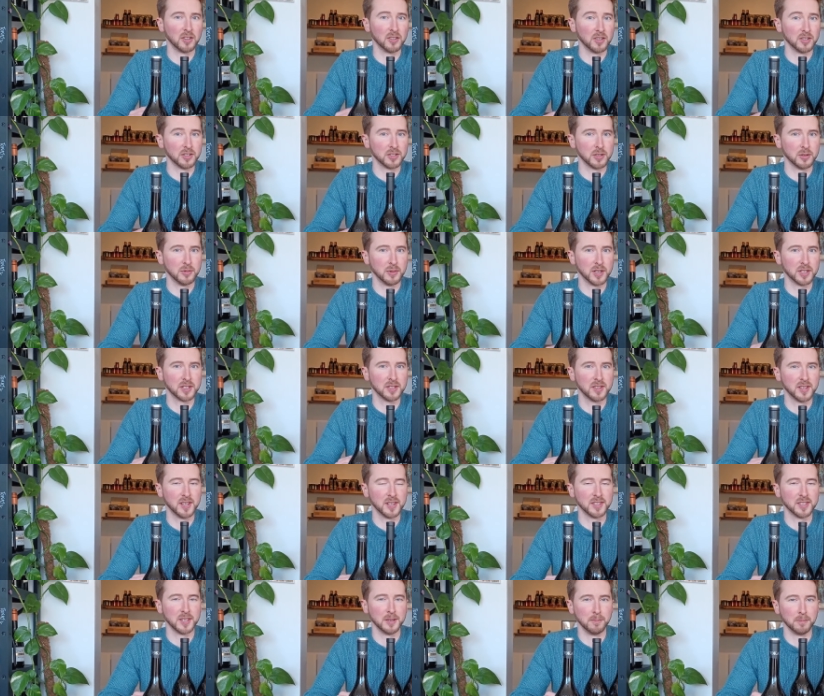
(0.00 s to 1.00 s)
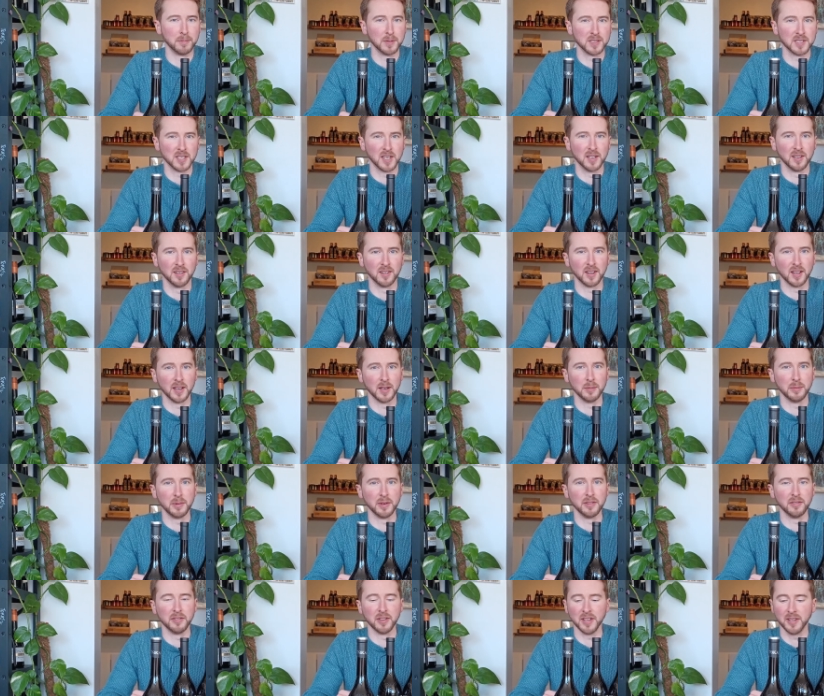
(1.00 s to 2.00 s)
not too much, 13%
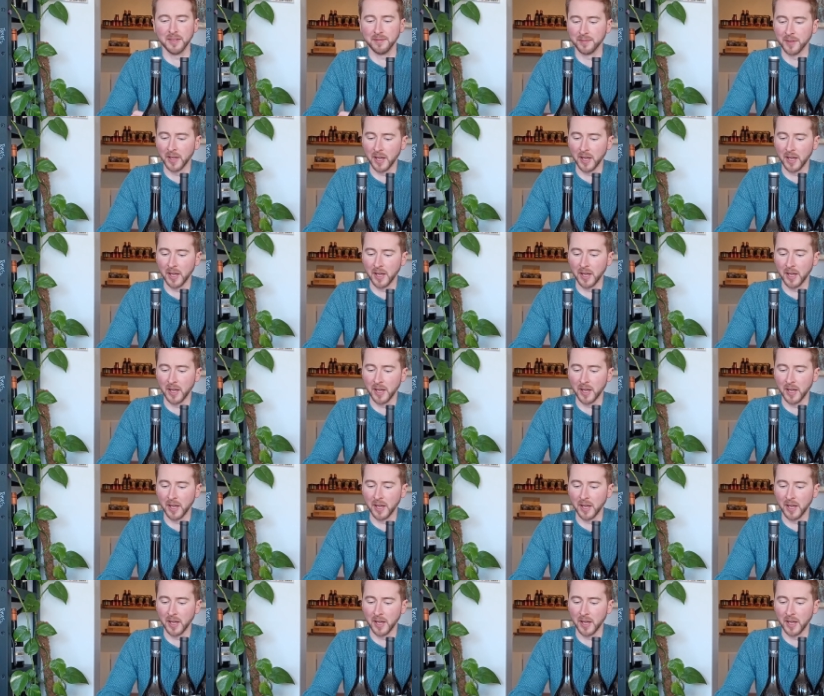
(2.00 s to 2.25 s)
ABV.